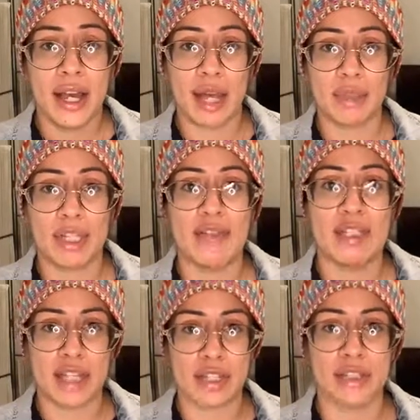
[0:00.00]
I believe
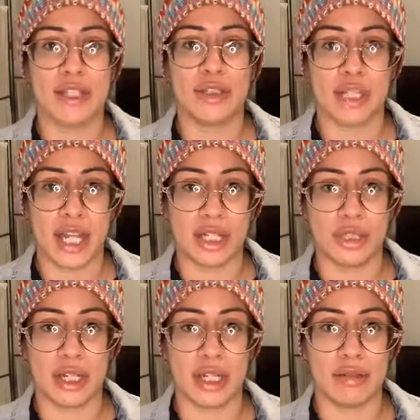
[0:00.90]
sex and
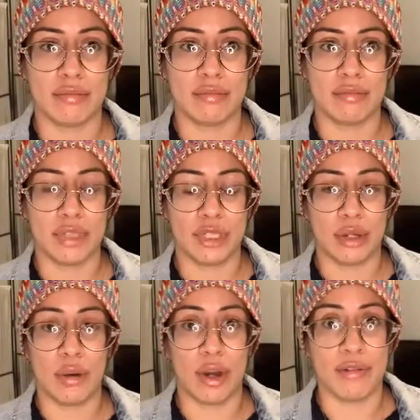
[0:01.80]
education,
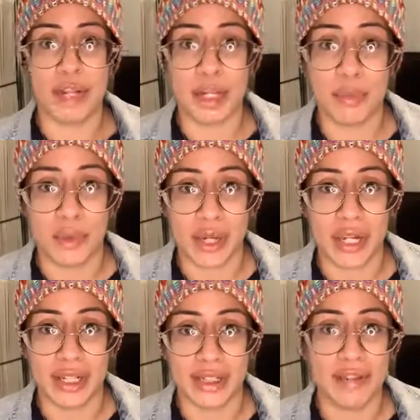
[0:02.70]
are very important.